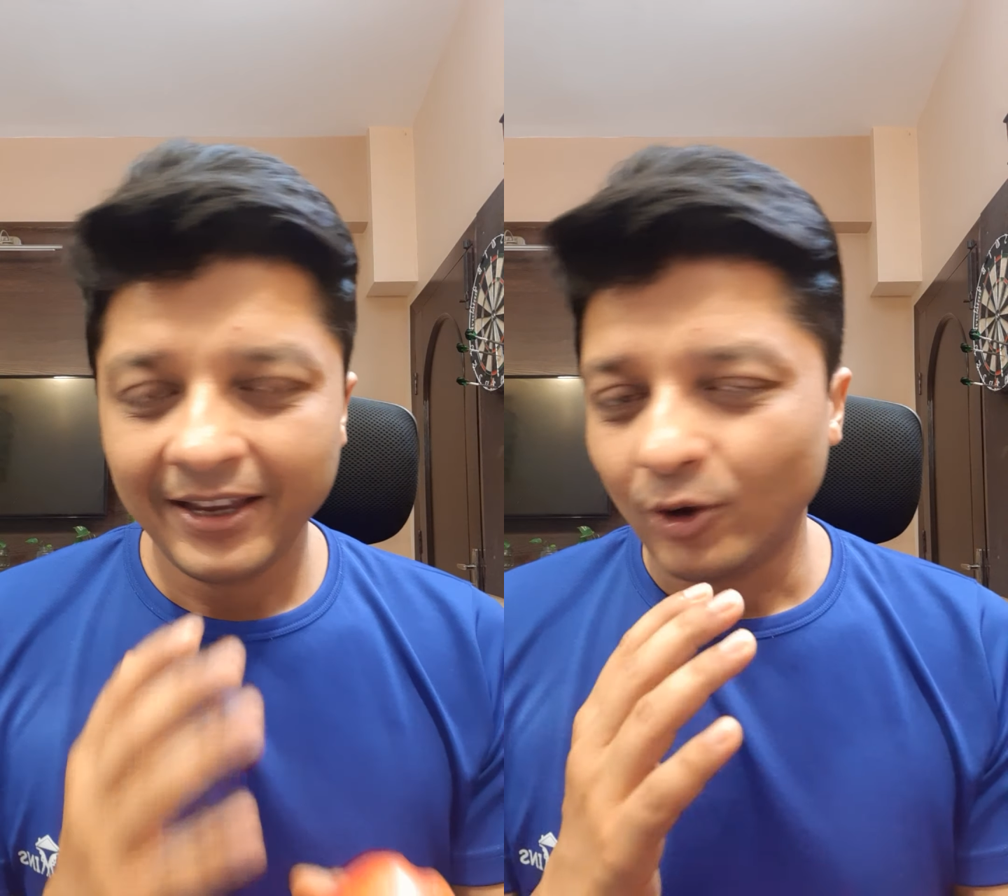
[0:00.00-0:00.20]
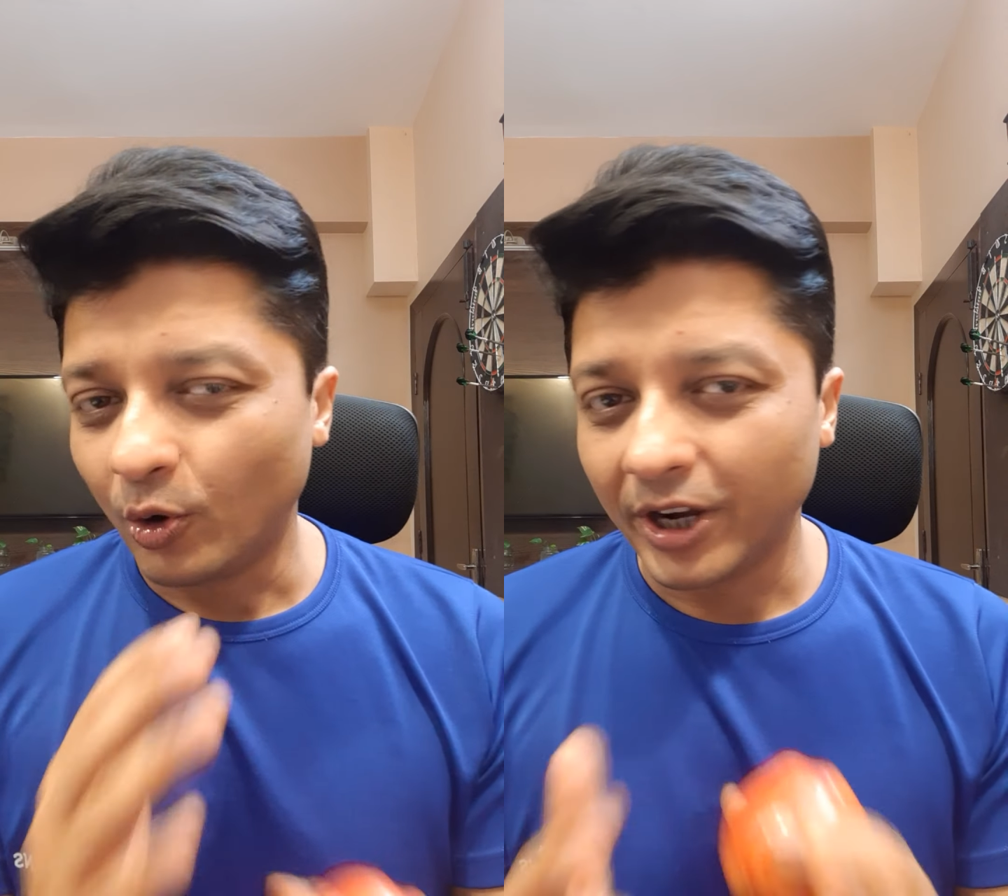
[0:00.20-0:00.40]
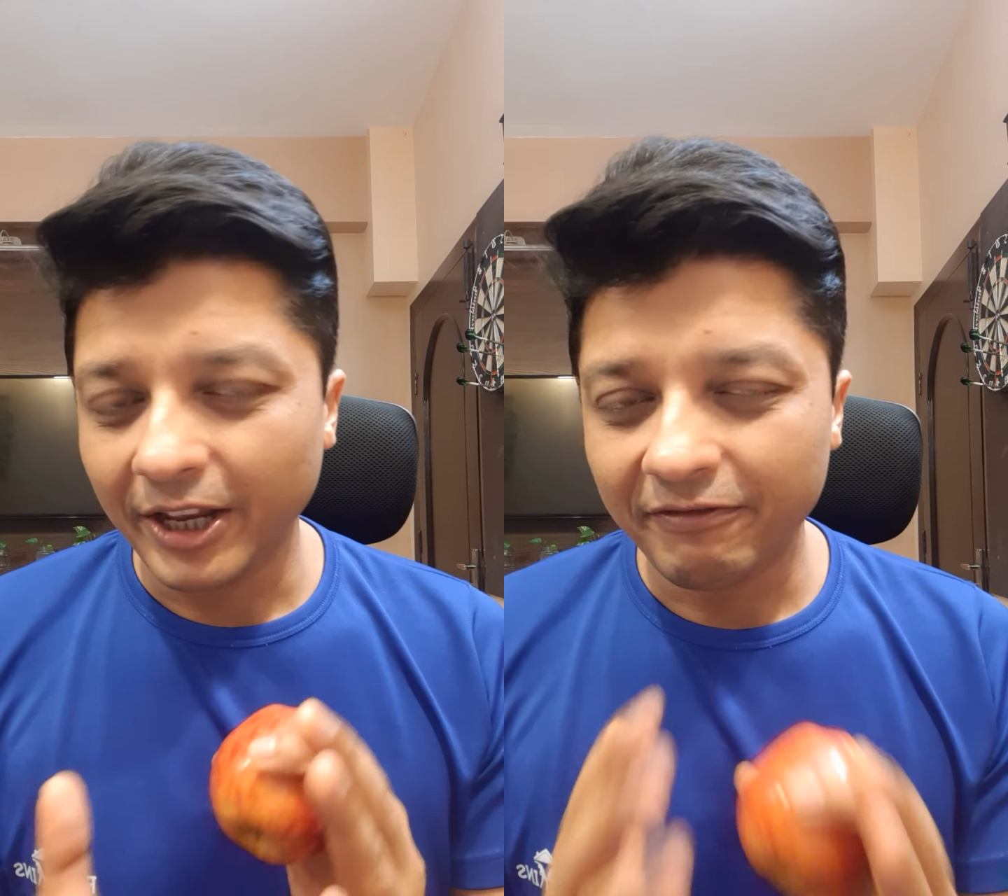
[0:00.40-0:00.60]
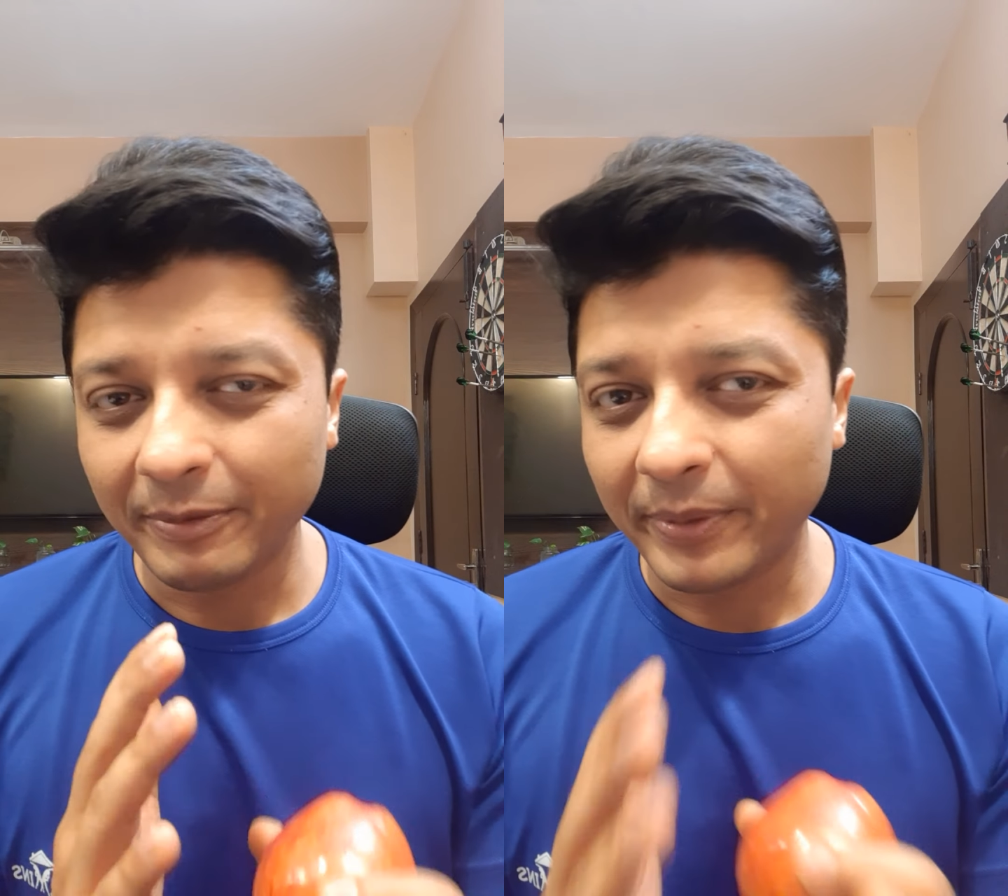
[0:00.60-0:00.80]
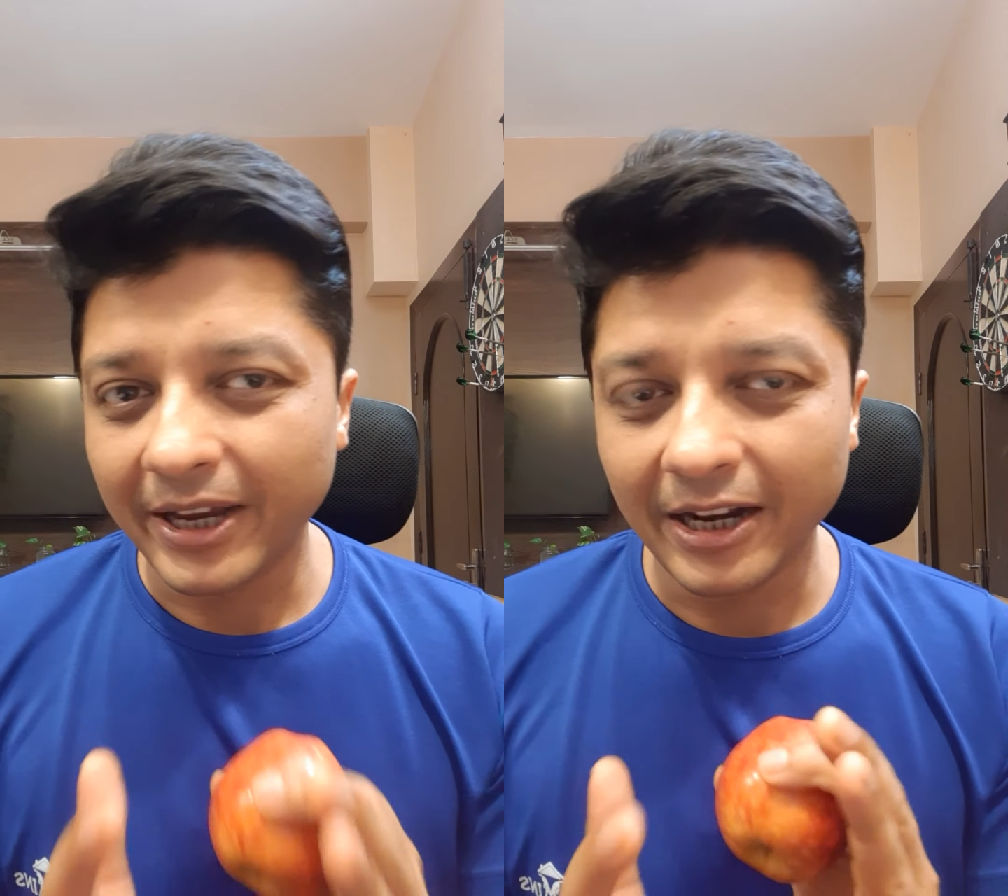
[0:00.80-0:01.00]
Only if we
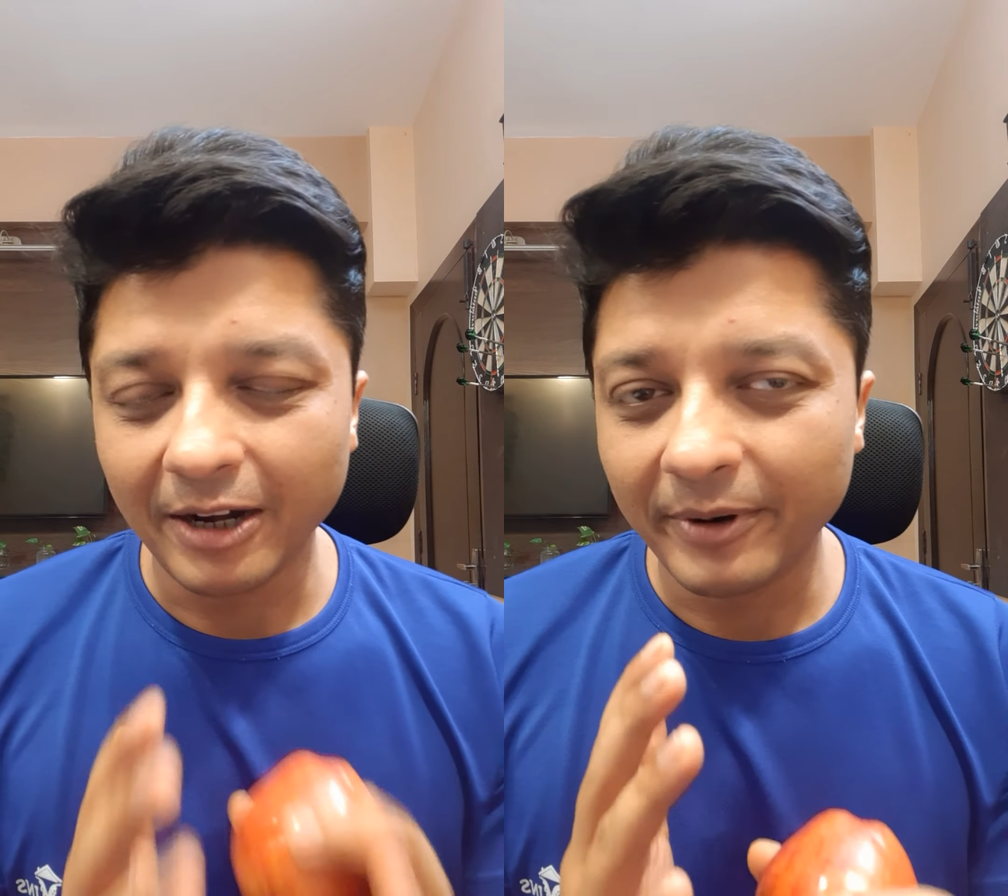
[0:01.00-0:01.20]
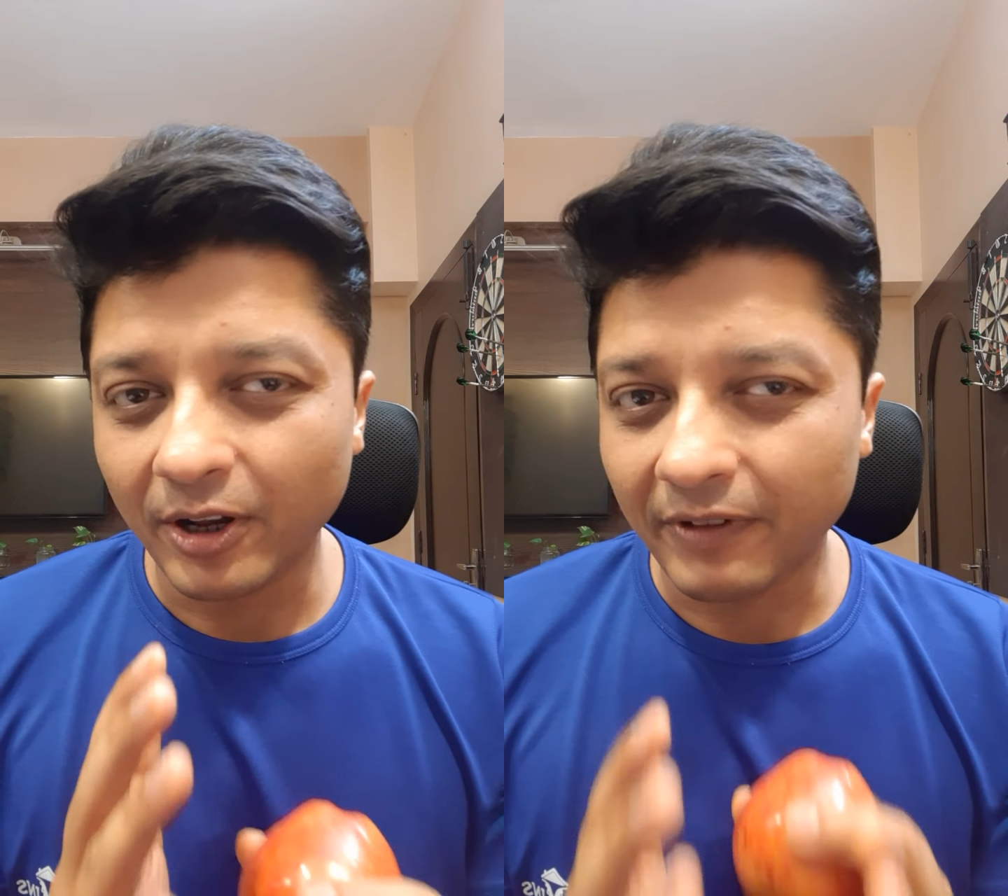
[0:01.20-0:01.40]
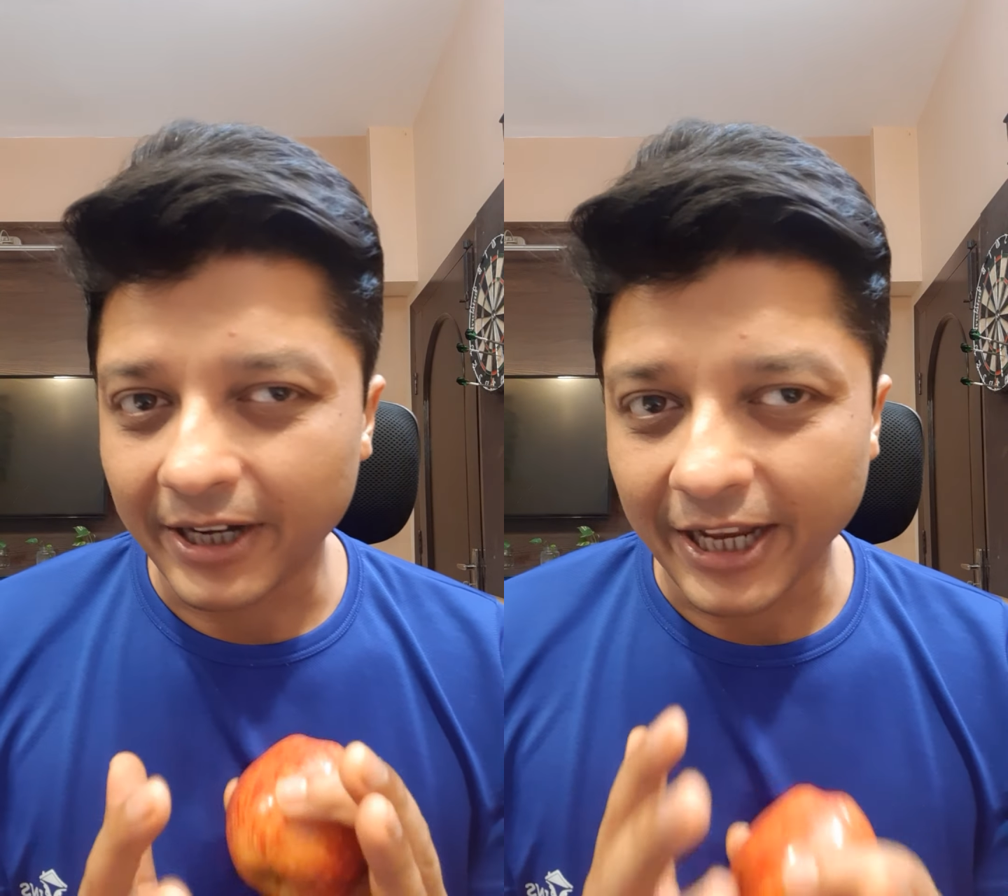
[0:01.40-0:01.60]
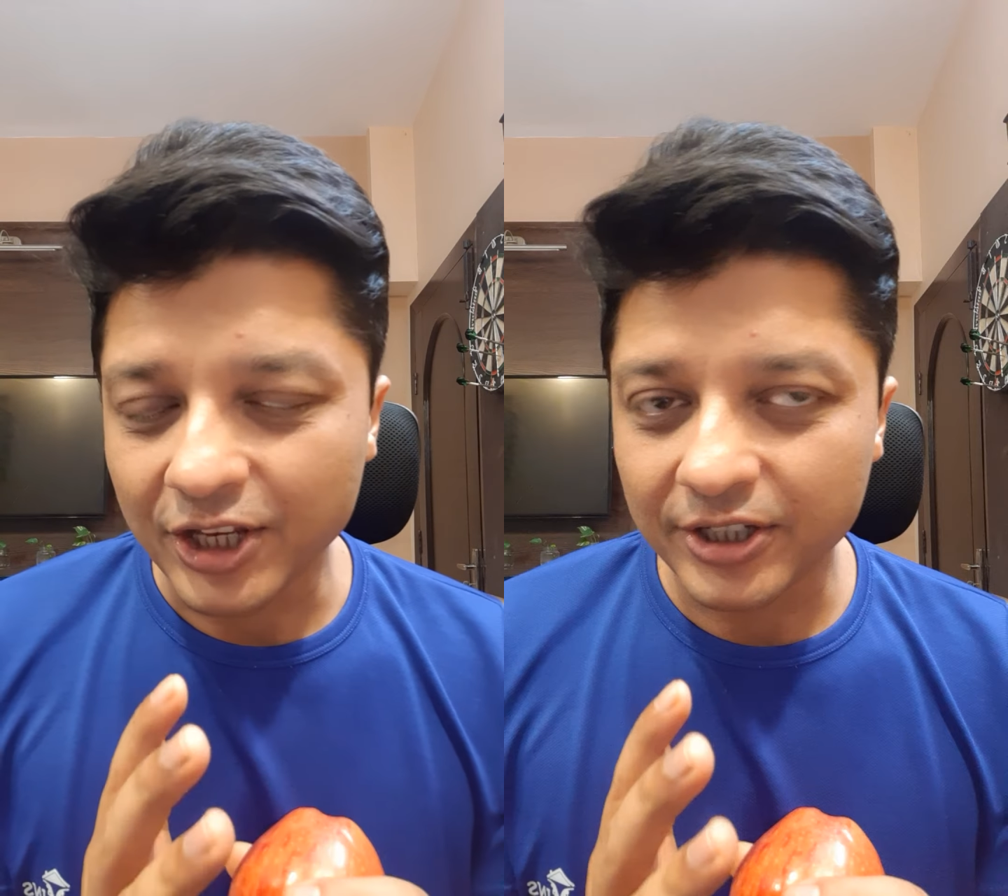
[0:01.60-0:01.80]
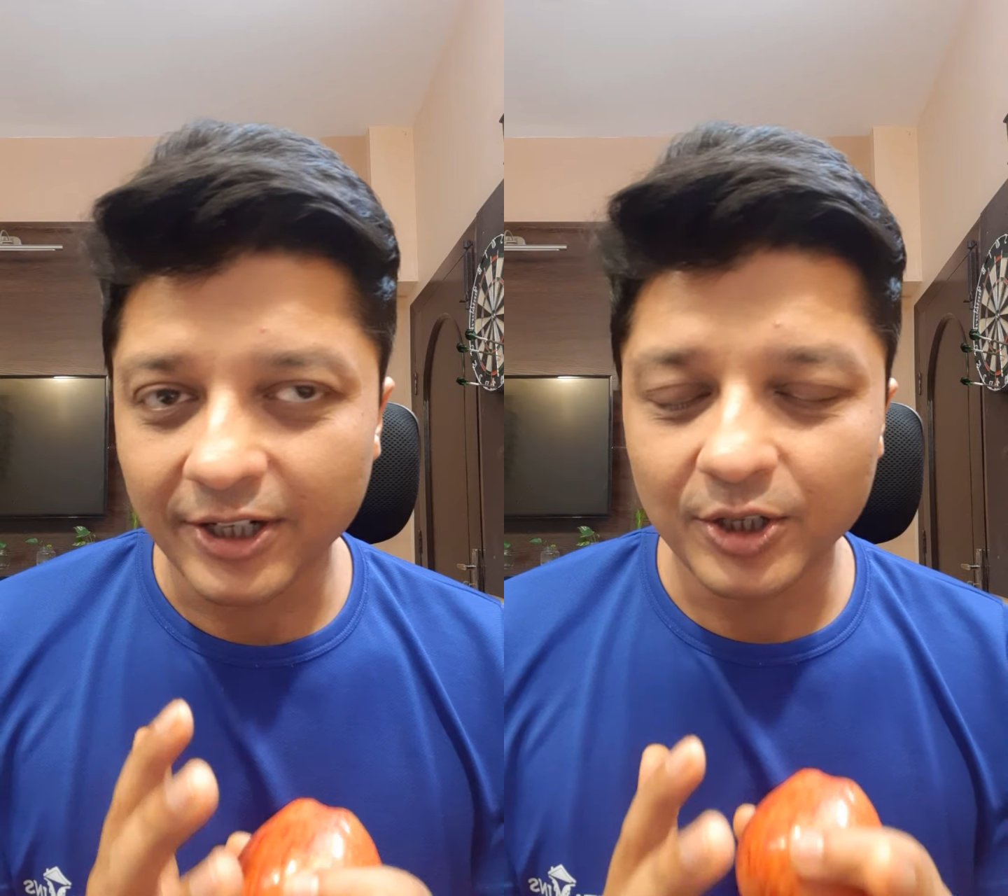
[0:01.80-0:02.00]
pay a little bit of
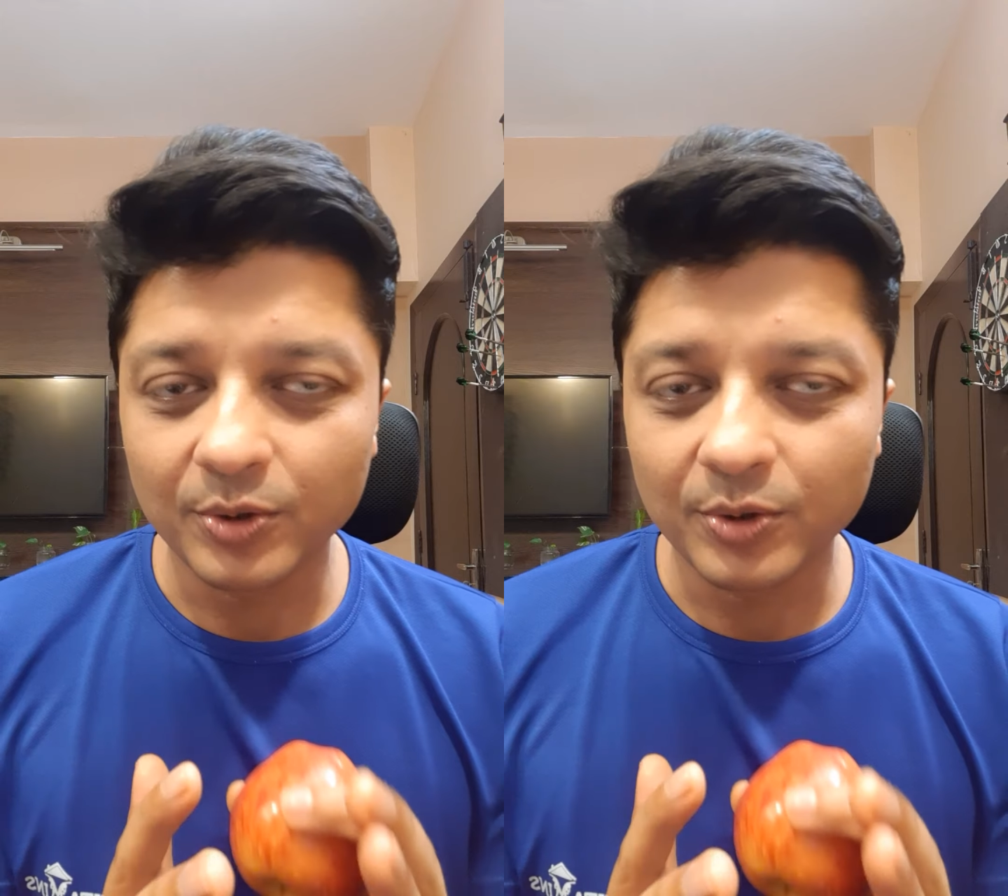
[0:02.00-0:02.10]
attention